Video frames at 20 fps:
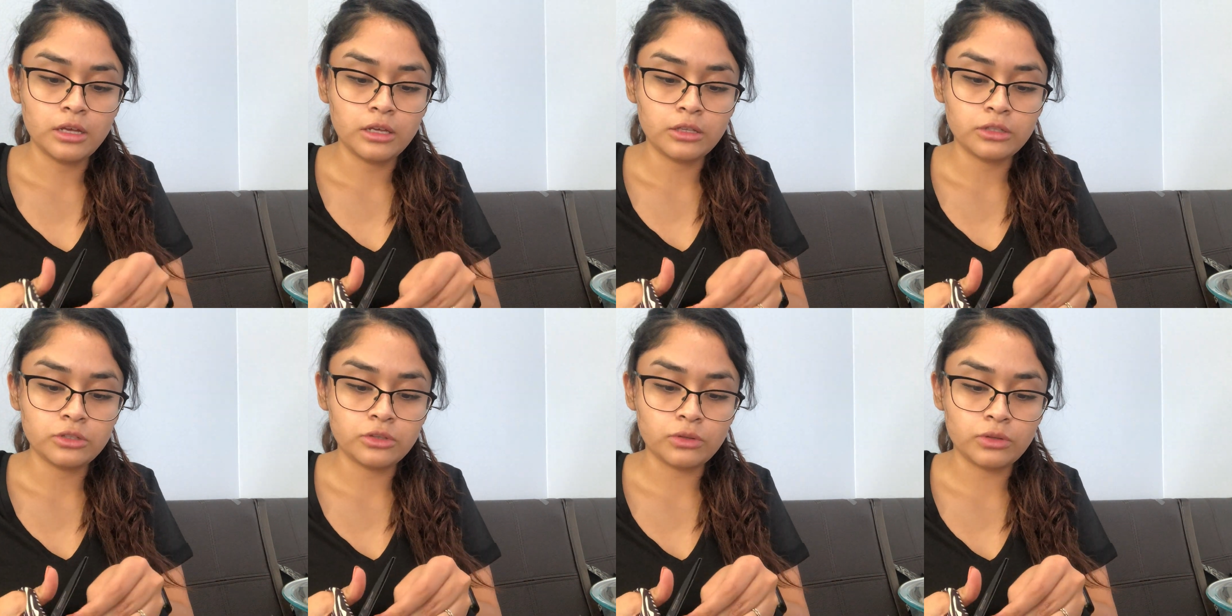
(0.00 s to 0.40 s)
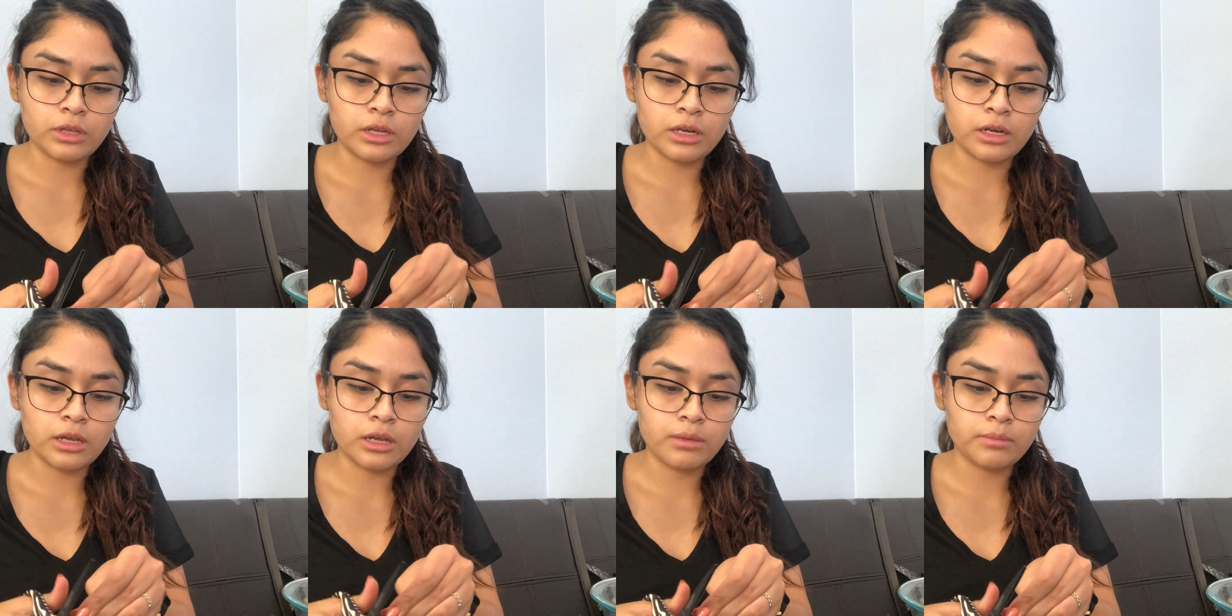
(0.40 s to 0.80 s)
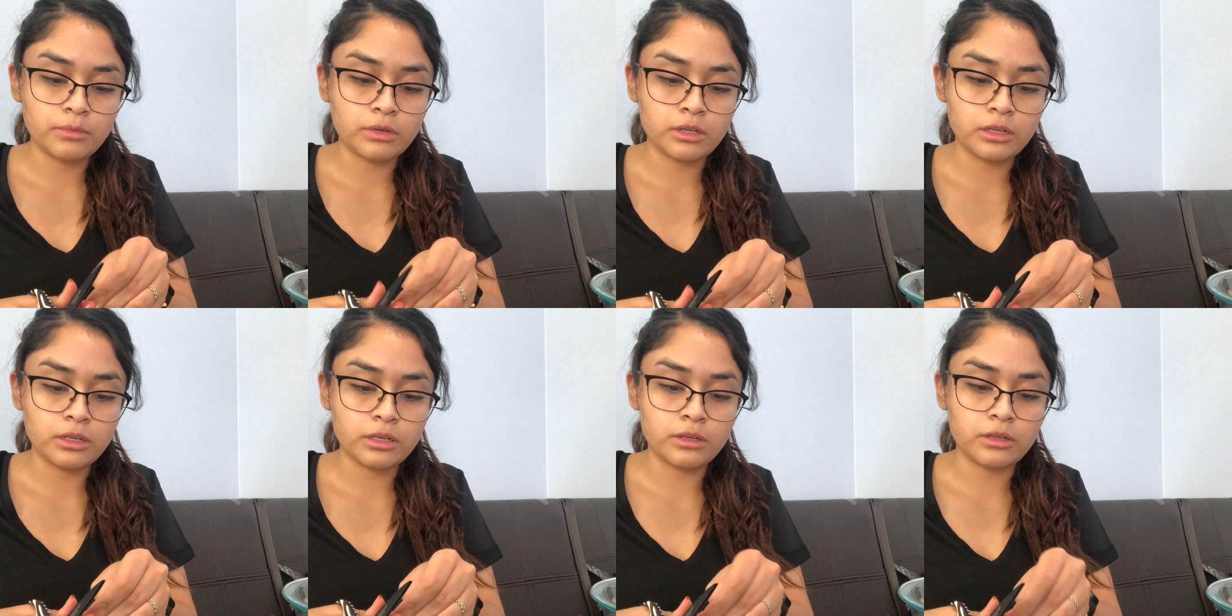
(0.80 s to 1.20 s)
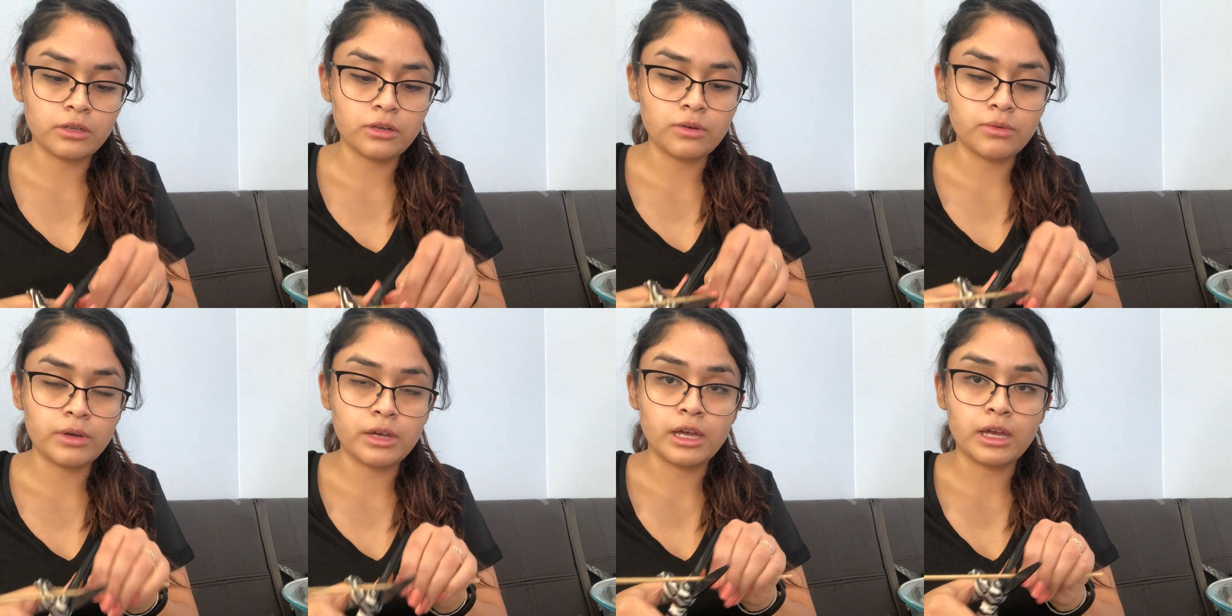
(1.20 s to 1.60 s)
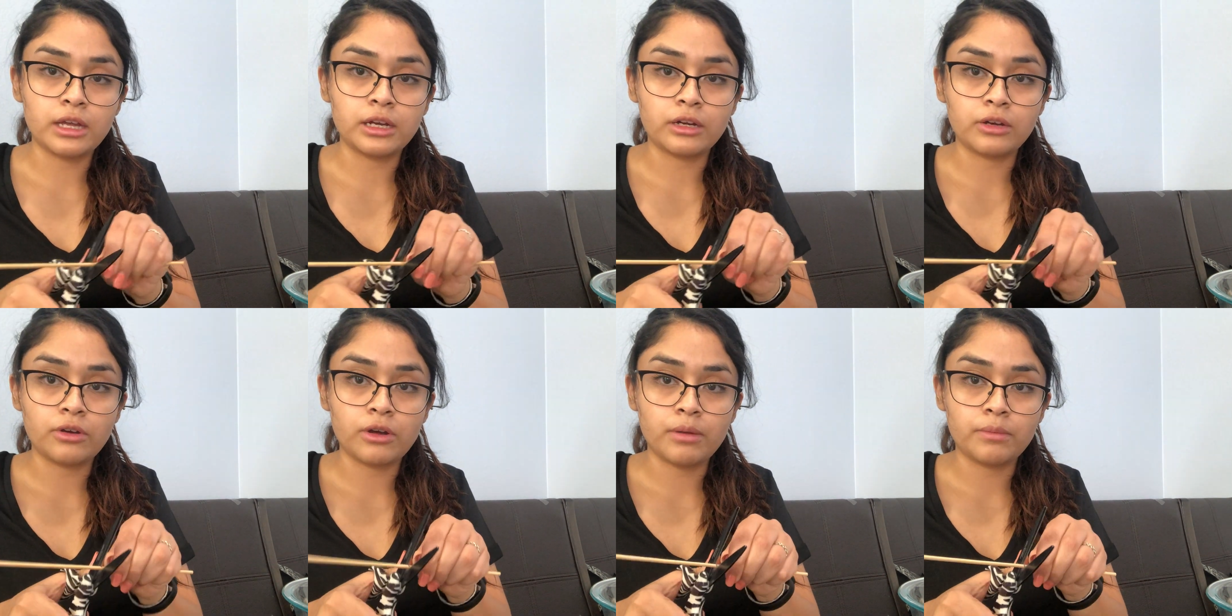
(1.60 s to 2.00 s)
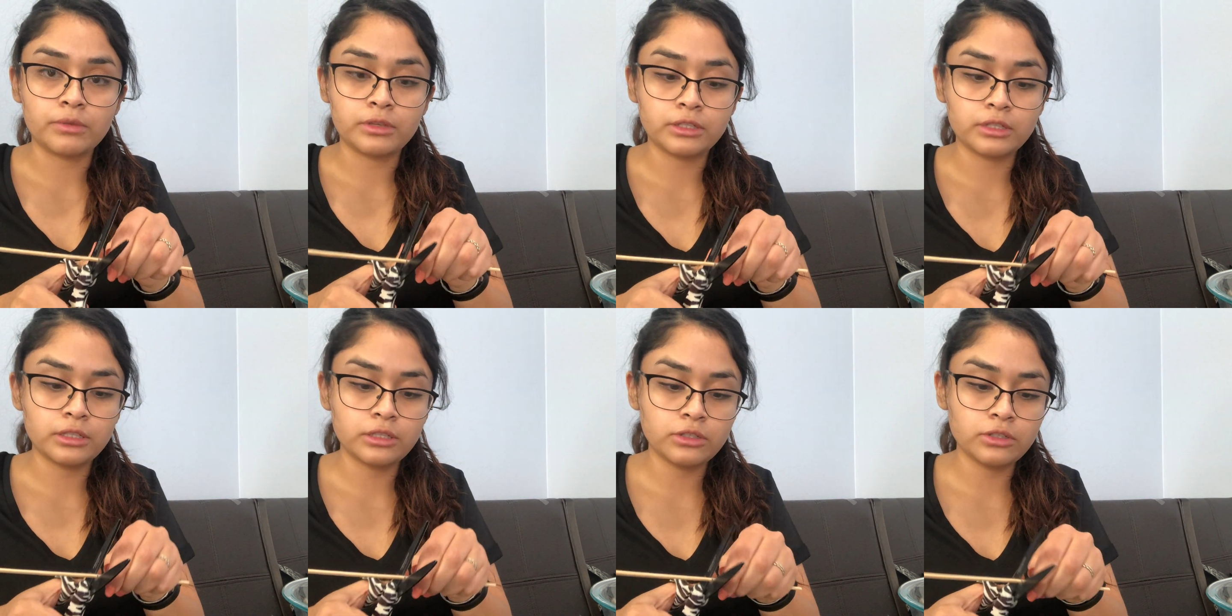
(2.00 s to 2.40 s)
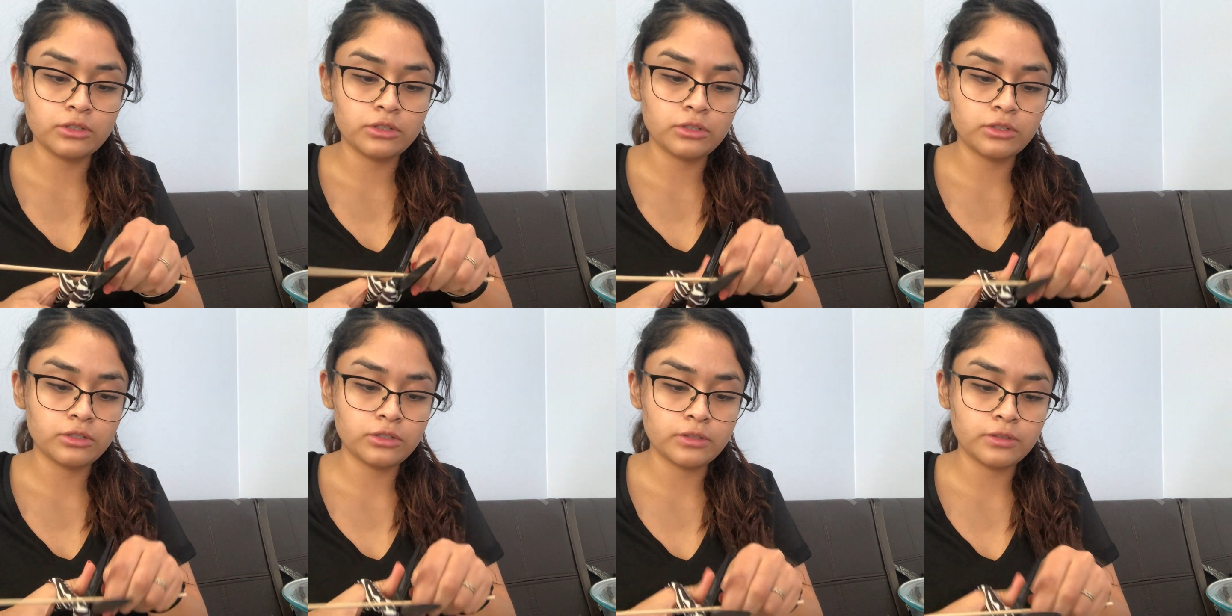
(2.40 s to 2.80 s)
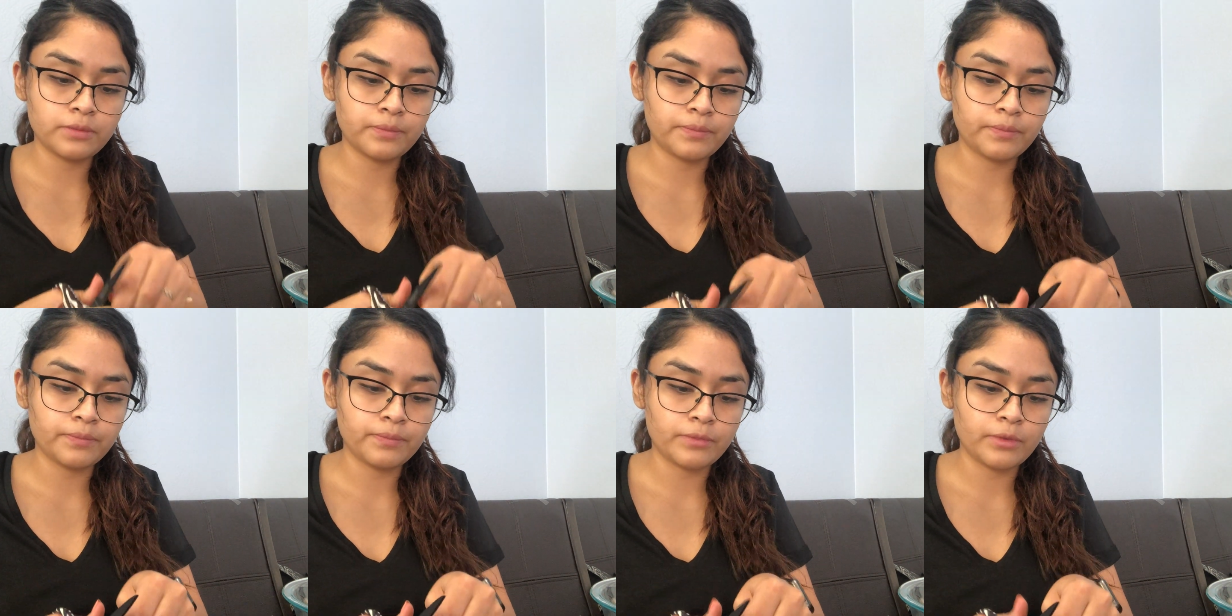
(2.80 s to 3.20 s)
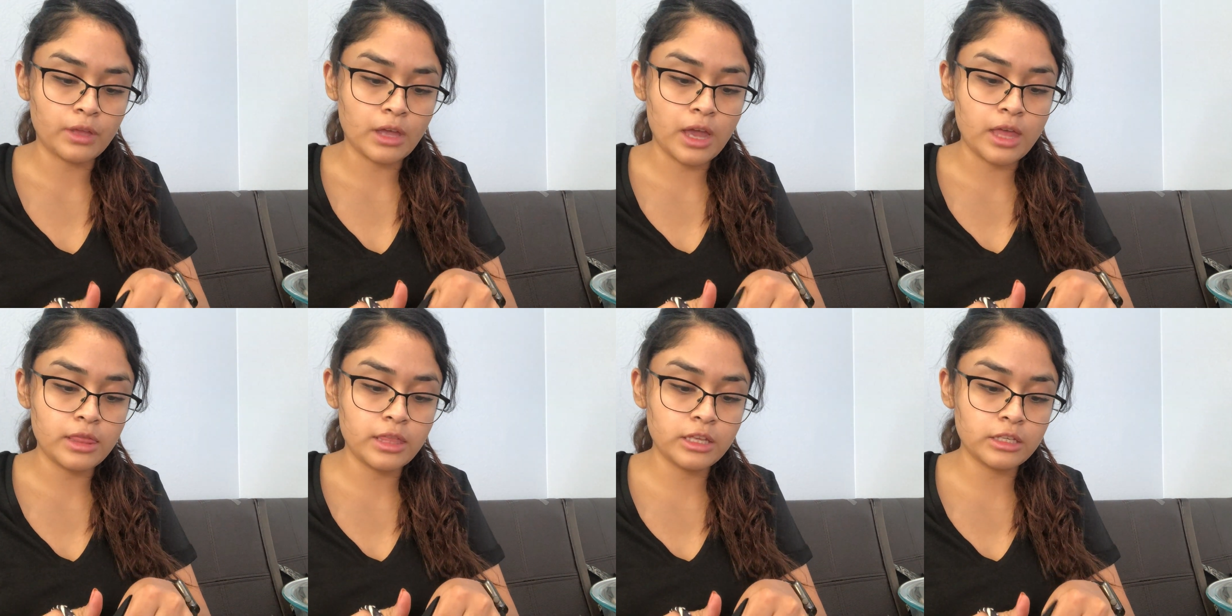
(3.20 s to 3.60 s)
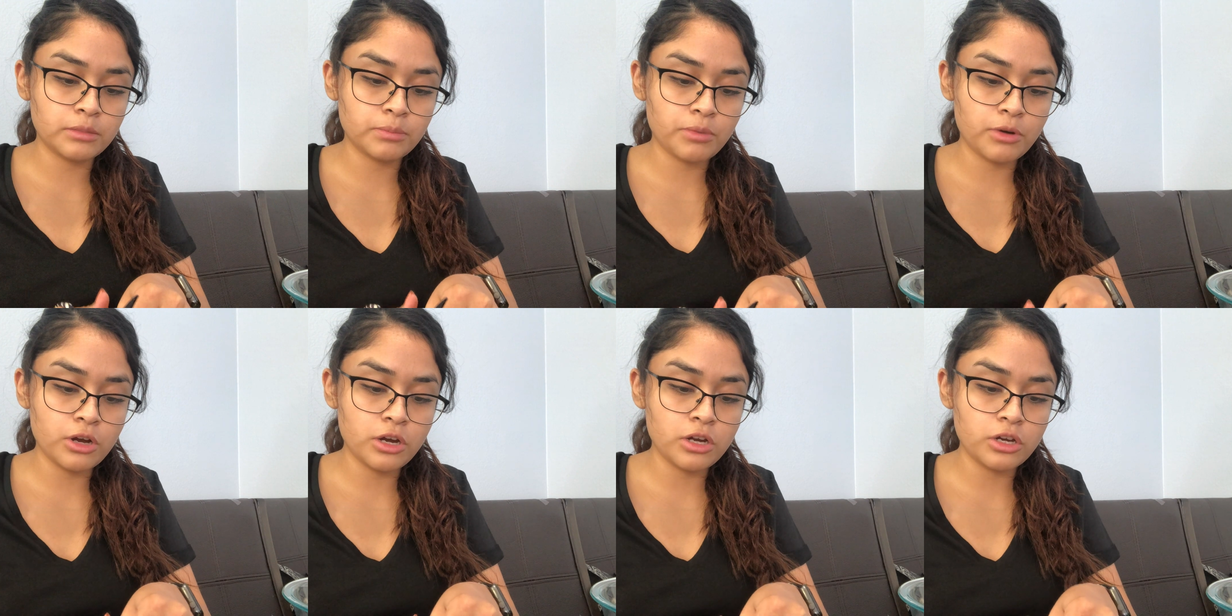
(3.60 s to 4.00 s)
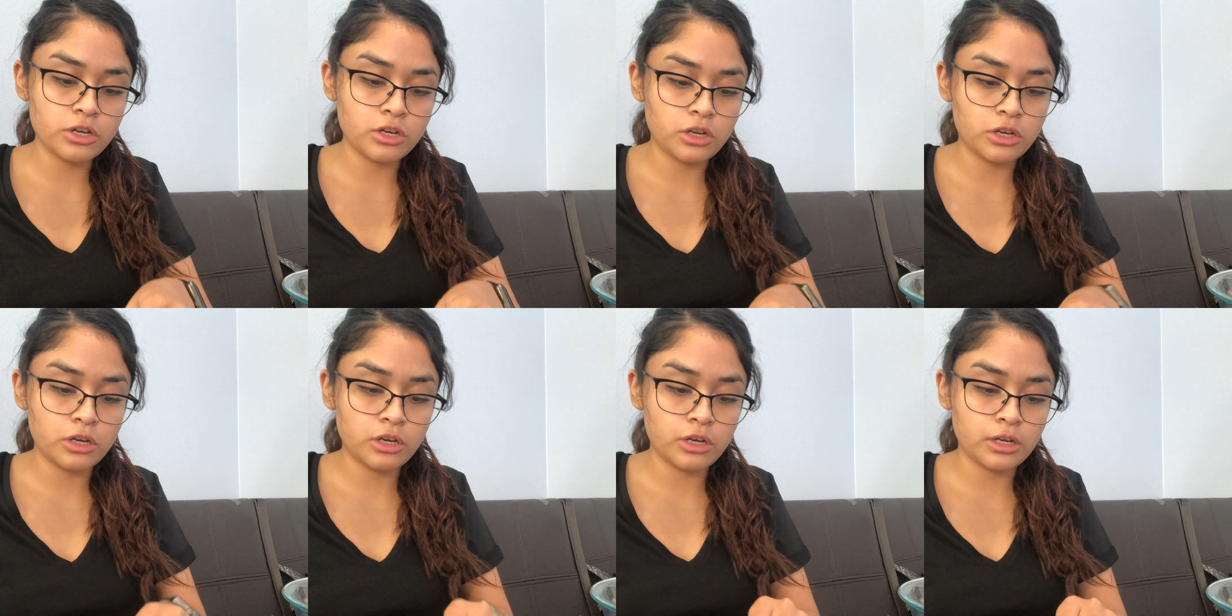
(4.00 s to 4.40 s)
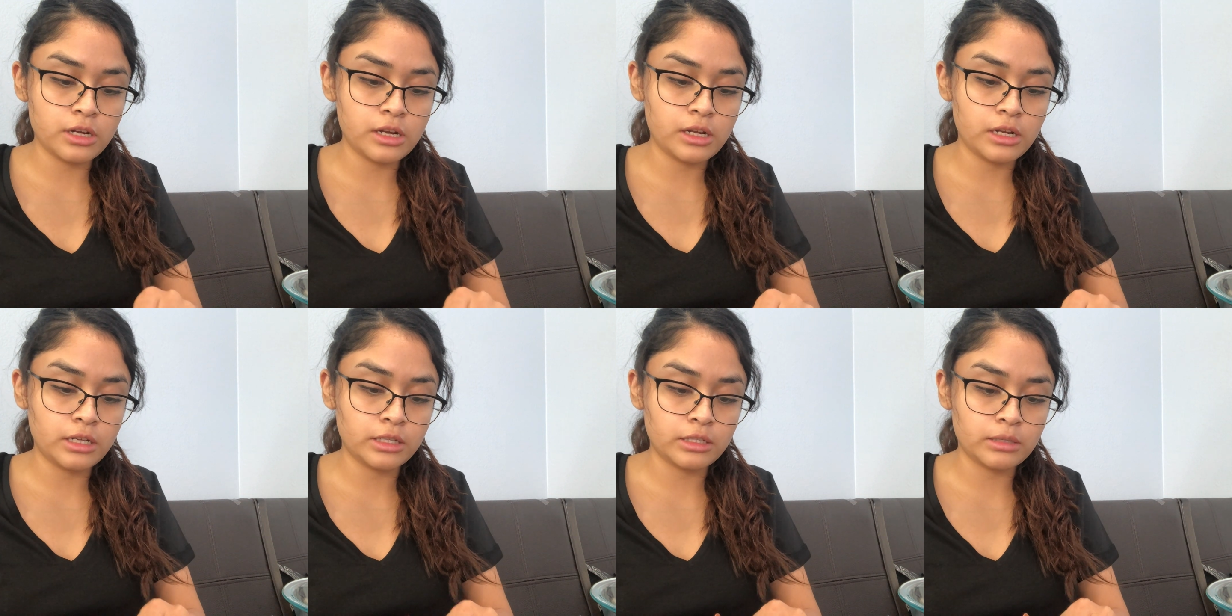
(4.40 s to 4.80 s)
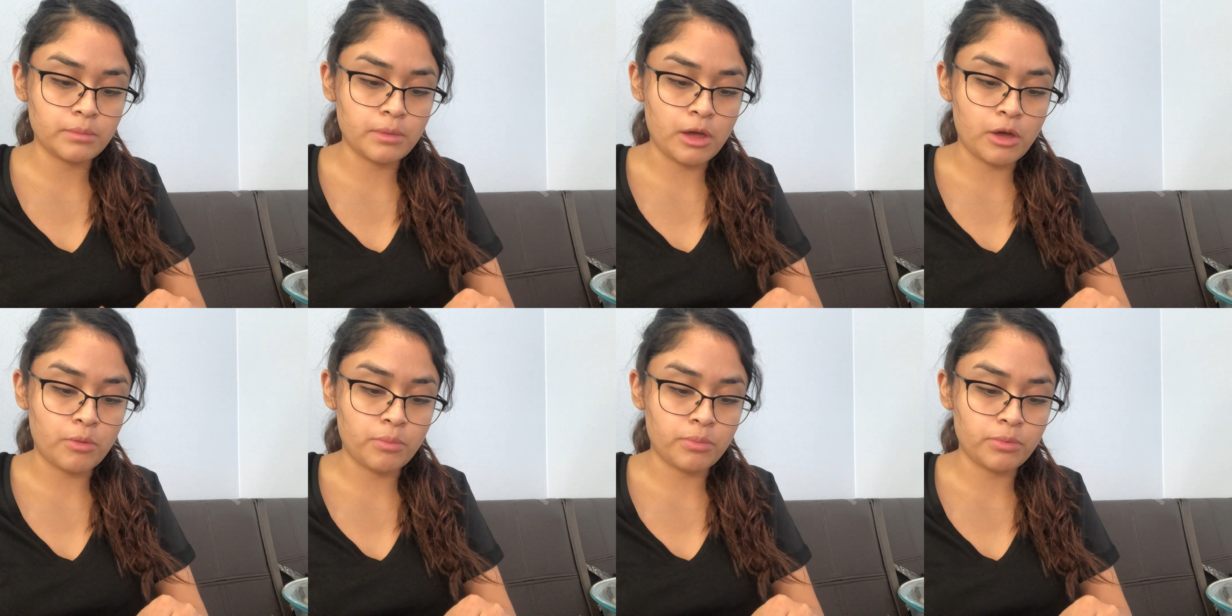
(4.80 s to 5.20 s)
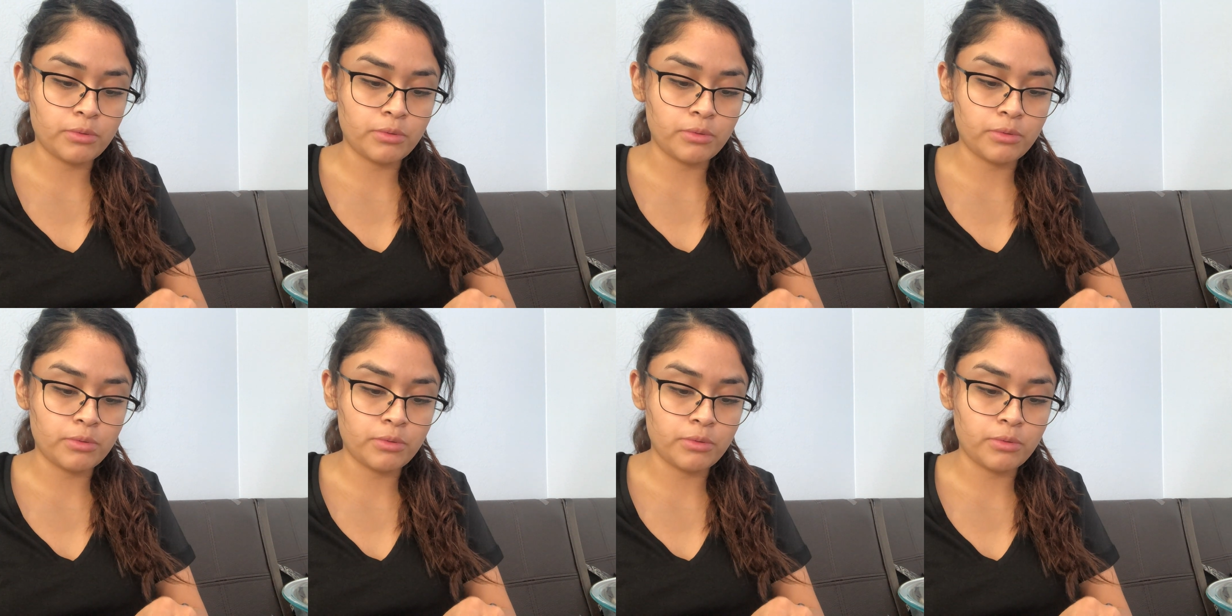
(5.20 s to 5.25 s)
So then I'm gonna go ahead and grab the scissors. And this part, you're gonna need some help.